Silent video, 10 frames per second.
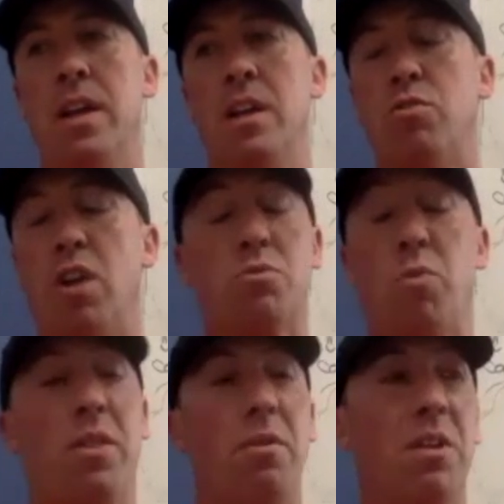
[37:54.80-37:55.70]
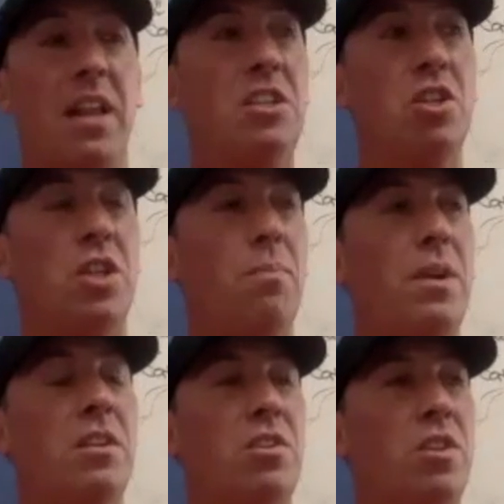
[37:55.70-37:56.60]
trustworthy relationship
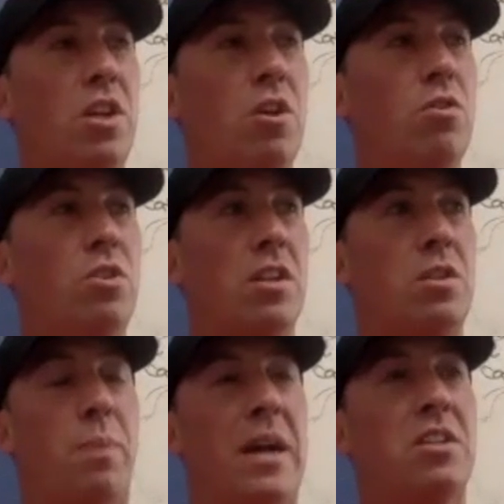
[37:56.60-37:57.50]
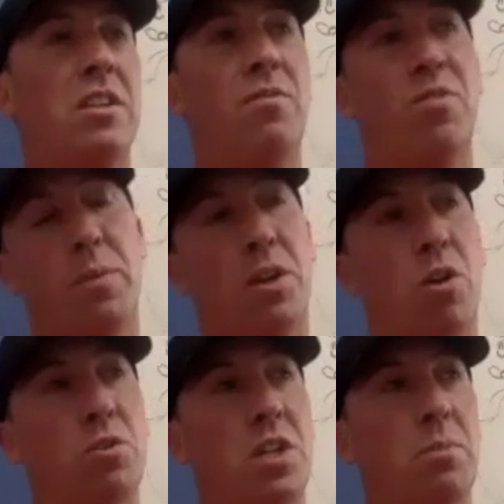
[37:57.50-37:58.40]
is huge, especially from the
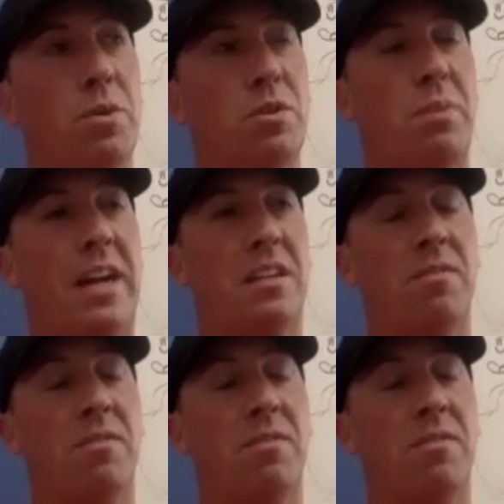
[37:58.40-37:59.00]
coaching perspective